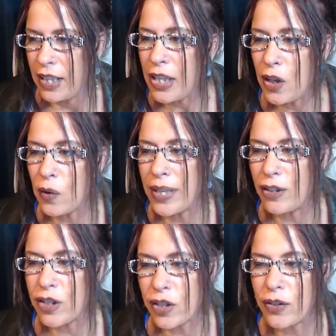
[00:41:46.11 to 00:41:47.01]
You know,
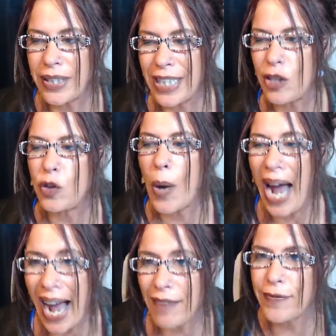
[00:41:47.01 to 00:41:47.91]
there's certain things you
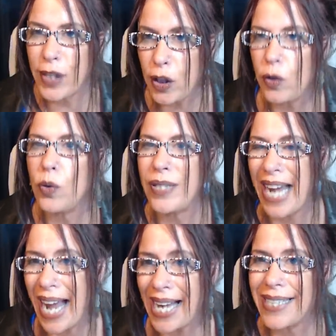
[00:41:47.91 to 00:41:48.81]
have to use
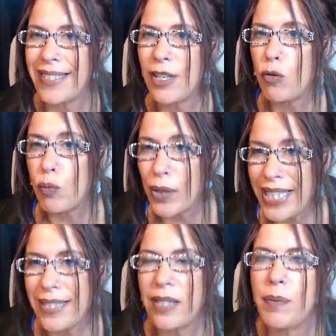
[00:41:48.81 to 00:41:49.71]
as
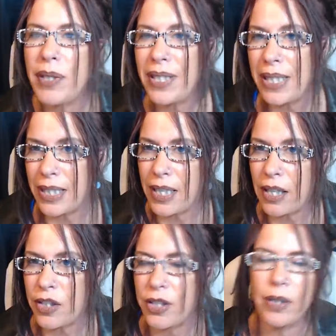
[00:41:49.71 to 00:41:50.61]
reasonable
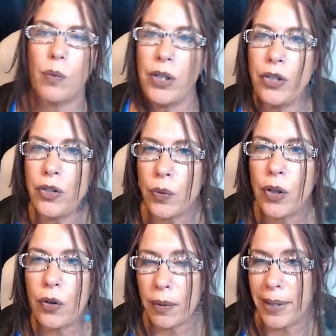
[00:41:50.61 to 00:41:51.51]
deduction when you're doing
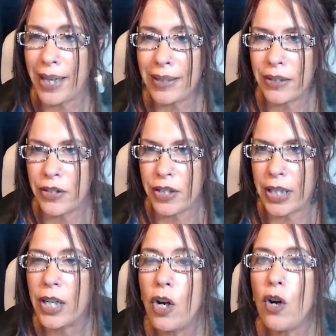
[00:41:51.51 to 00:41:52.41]
criminology.